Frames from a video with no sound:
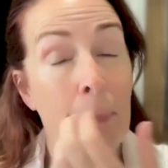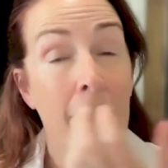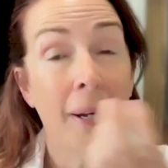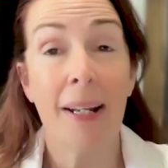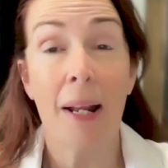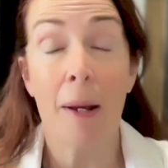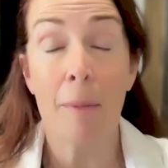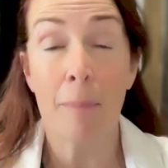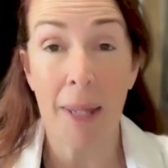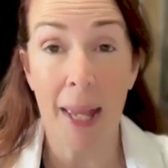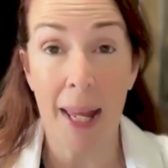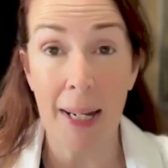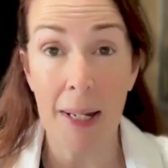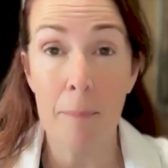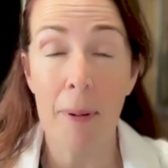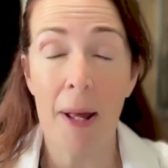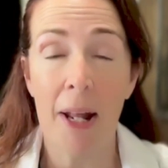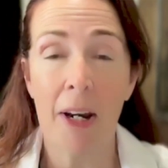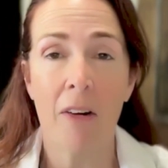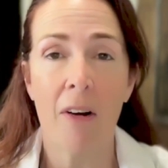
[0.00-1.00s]
But I'm
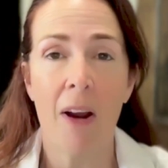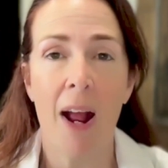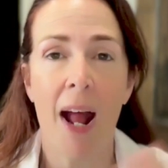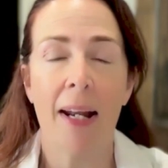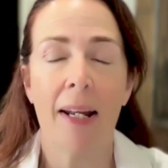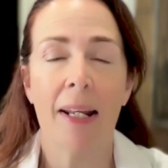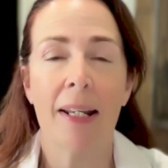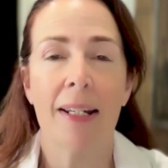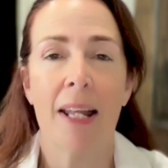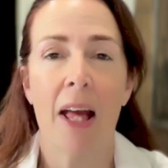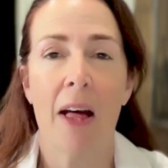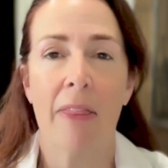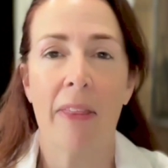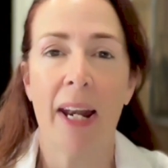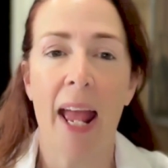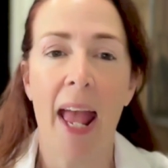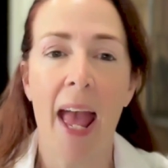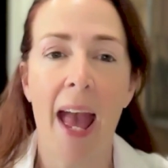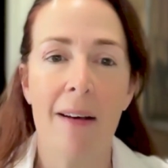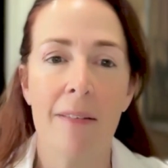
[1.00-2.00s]
getting better at it now
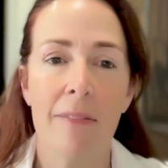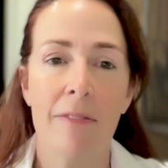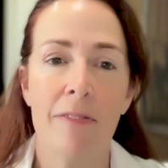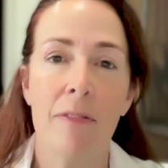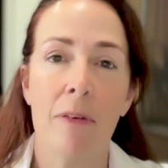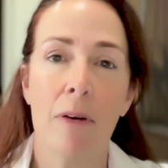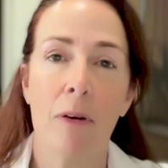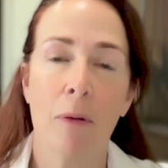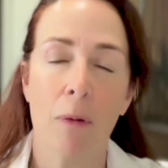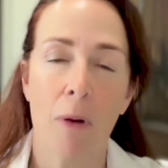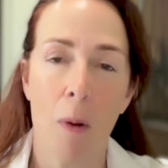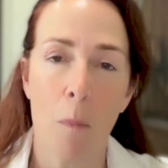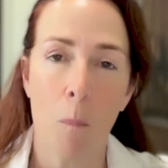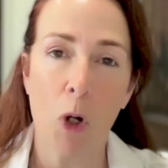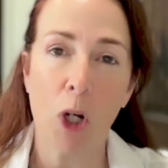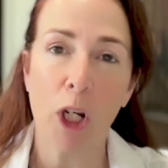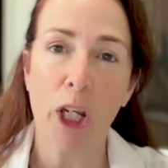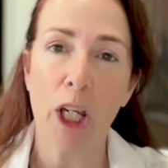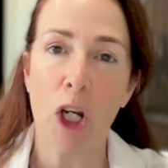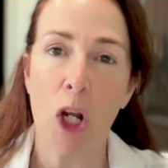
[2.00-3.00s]
that I have, or I'm
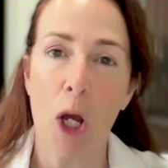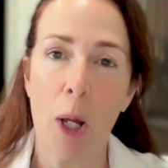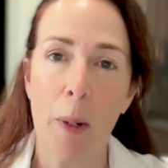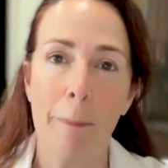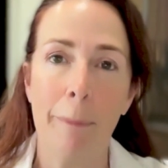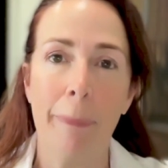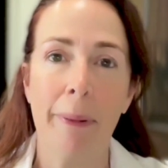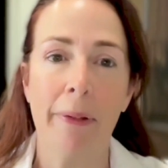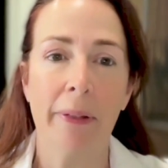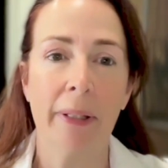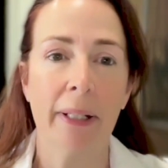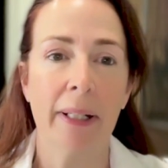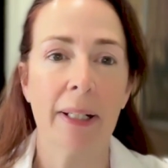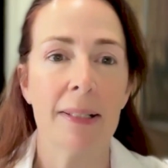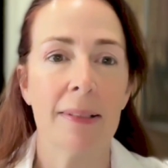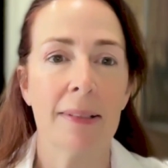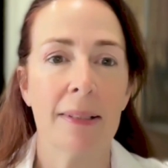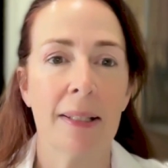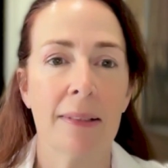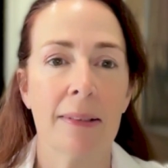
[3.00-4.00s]
working on building
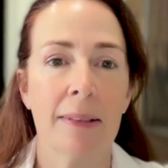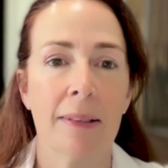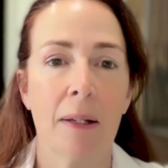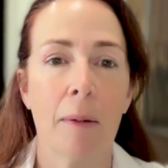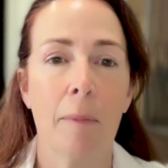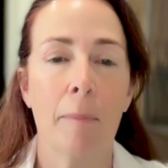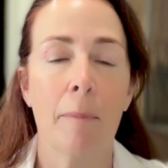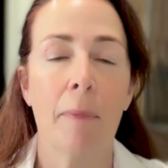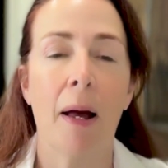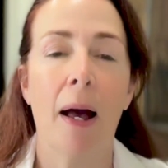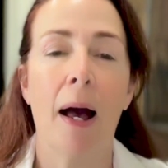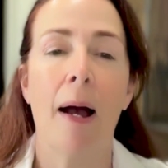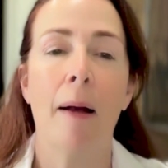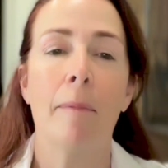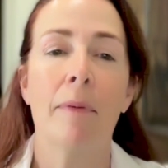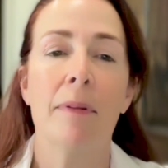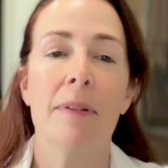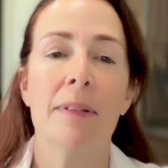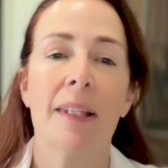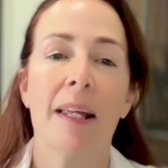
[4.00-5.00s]
a system.
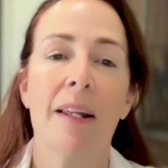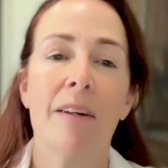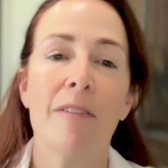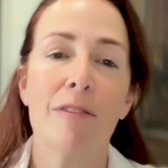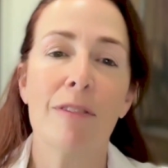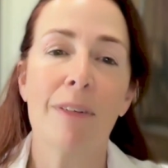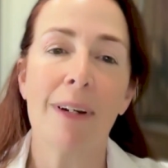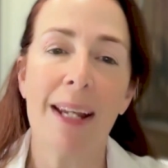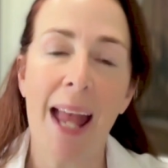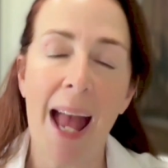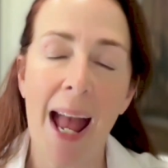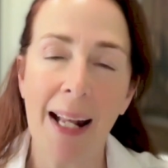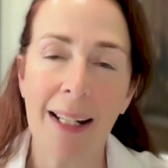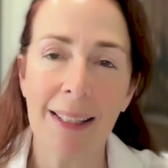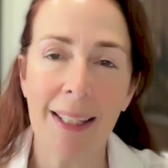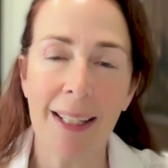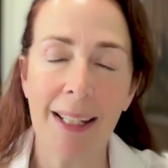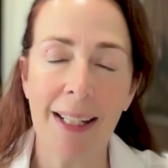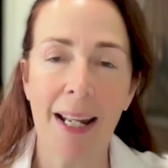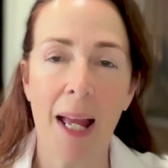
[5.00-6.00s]
Instead of
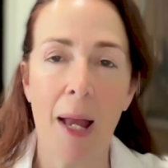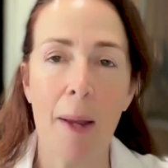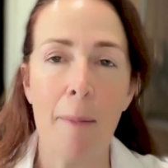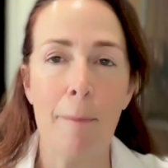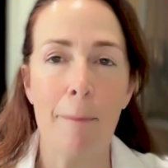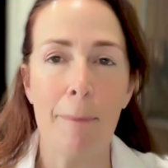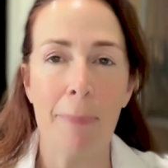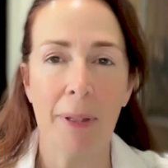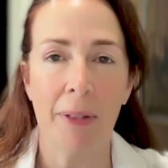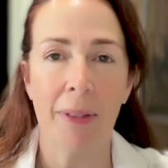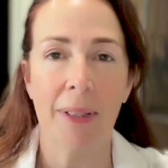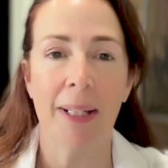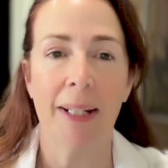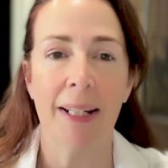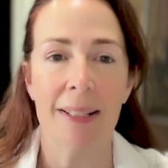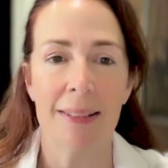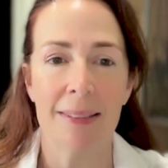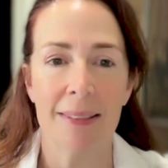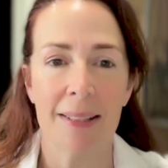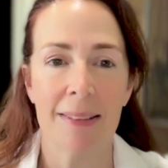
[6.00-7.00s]
reacting, I'm
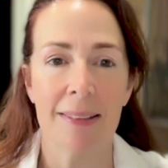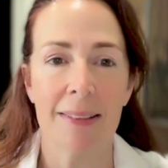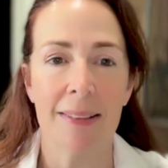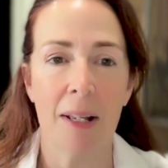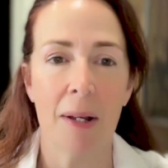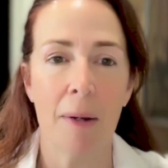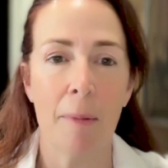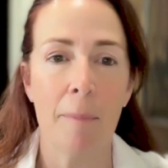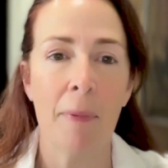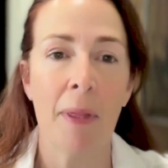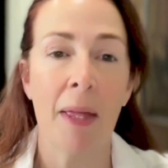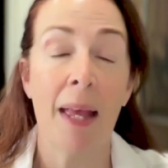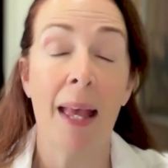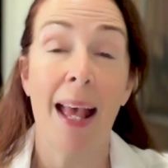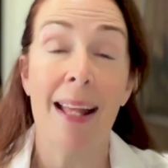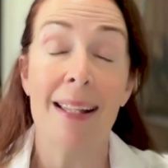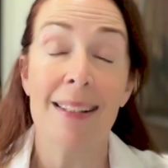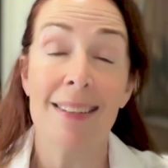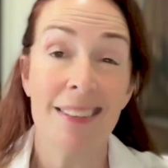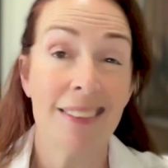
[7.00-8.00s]
building a system.
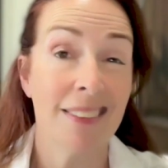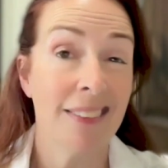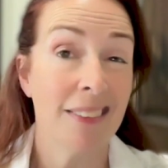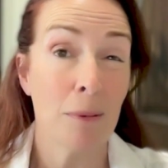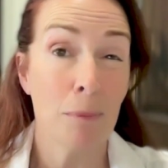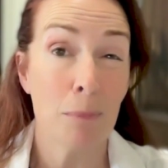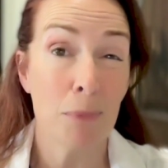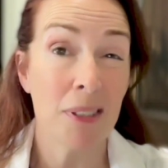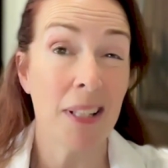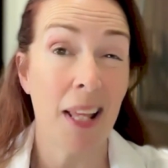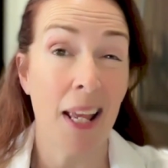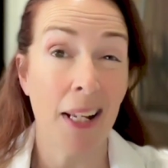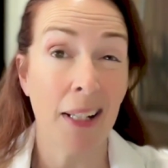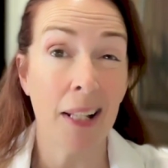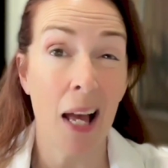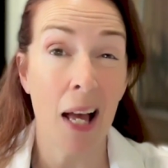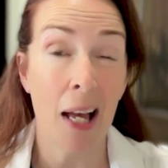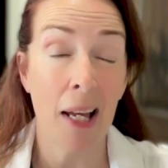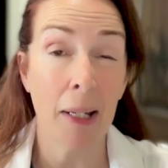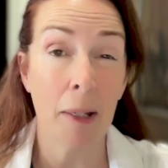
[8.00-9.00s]
And systems take
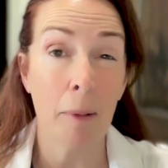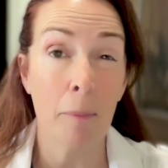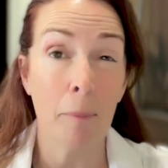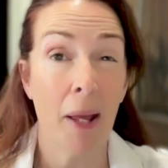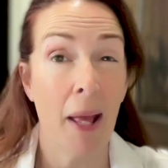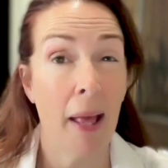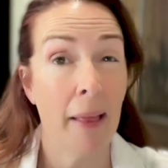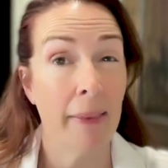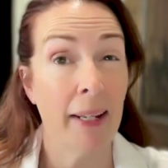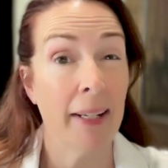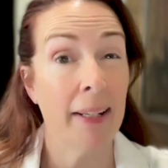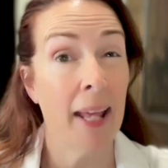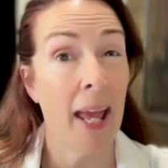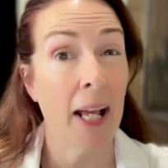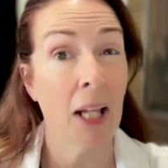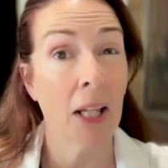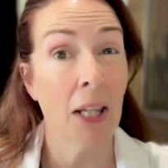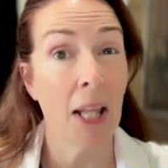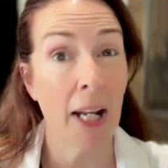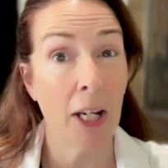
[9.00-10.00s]
time and they
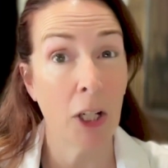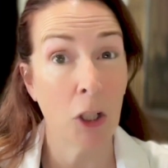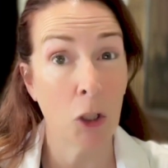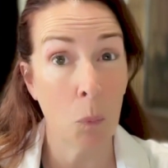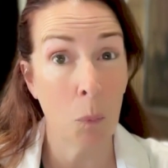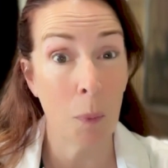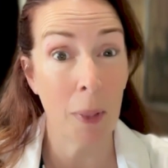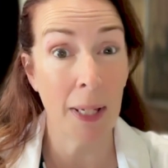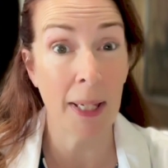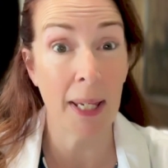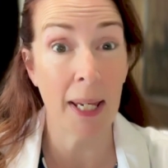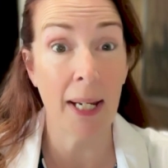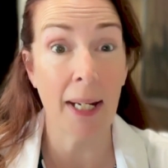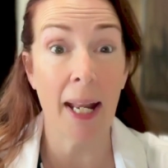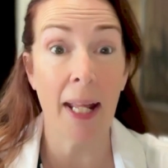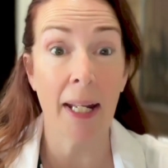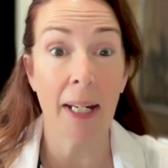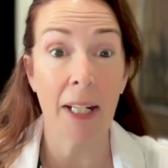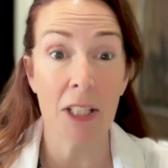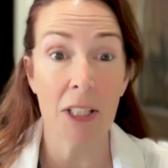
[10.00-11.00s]
take a lot of
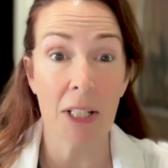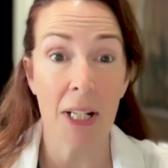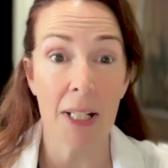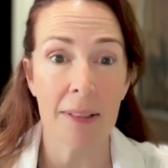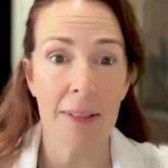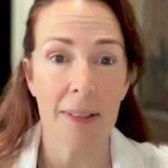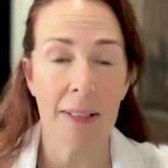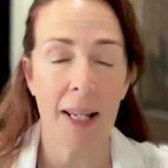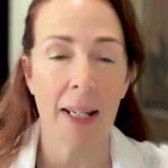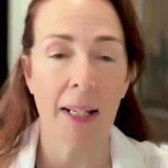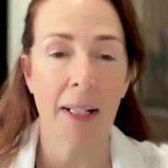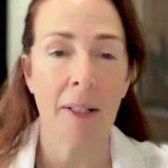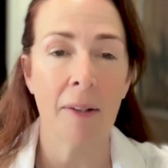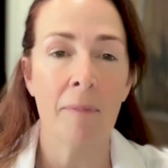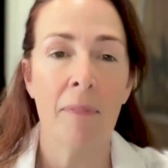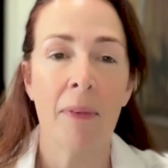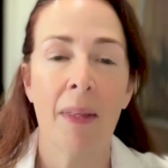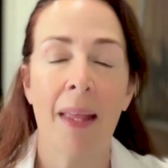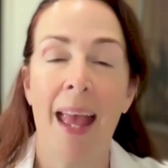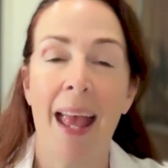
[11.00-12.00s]
tweaking and adjusting
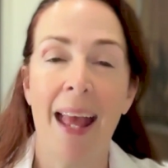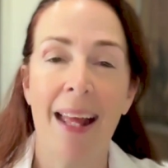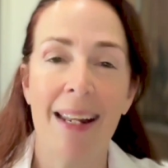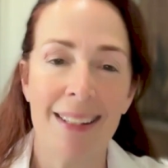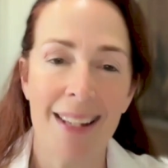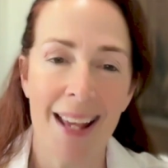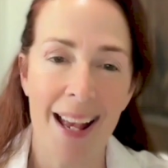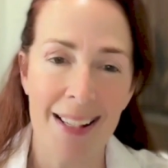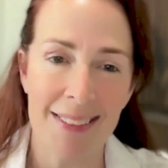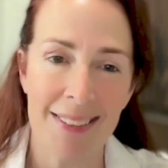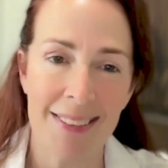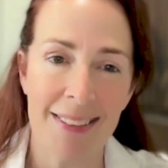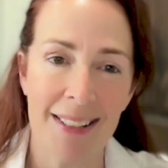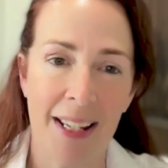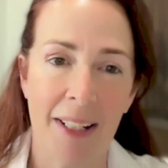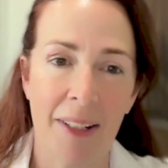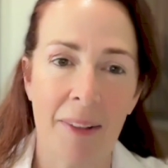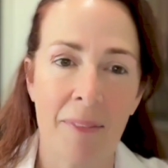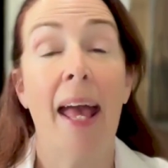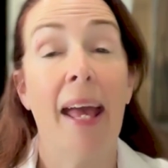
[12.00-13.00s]
and
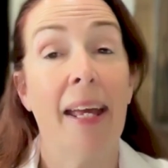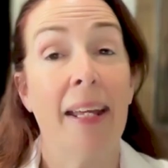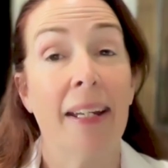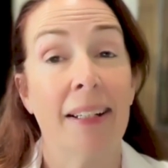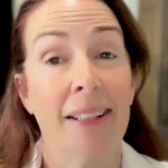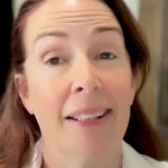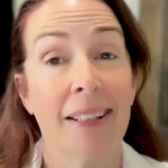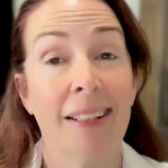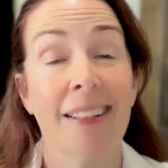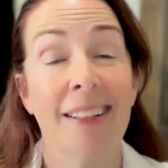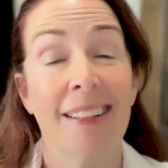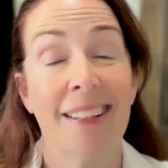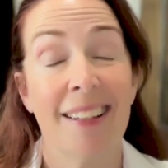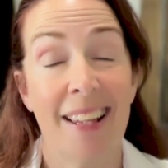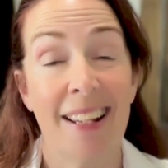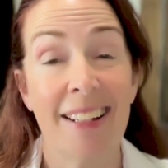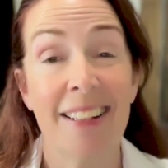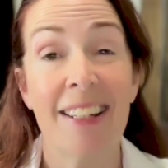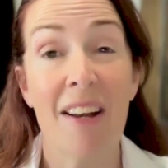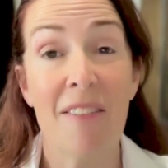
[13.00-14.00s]
testing. And
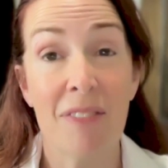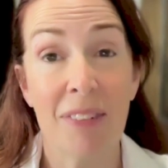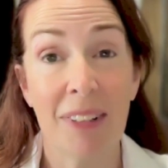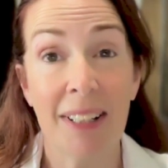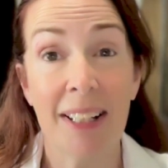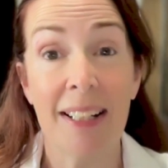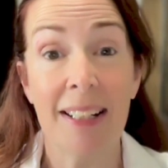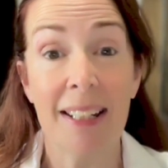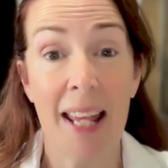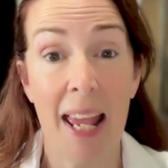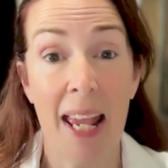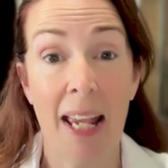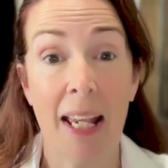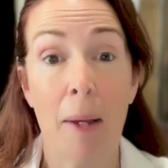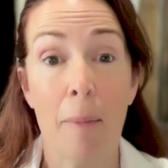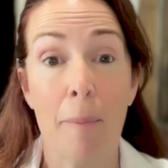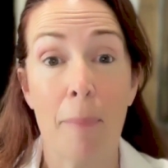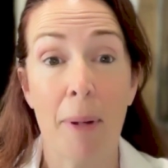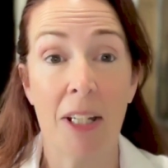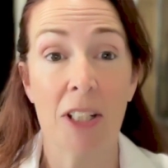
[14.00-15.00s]
they definitely
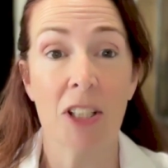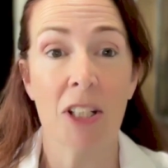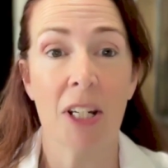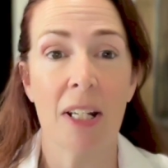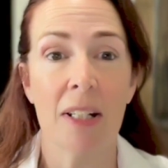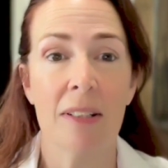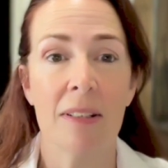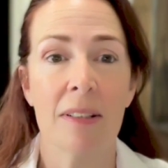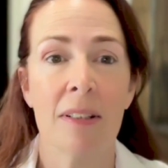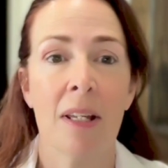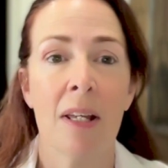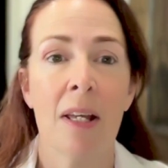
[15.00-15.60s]
take patience.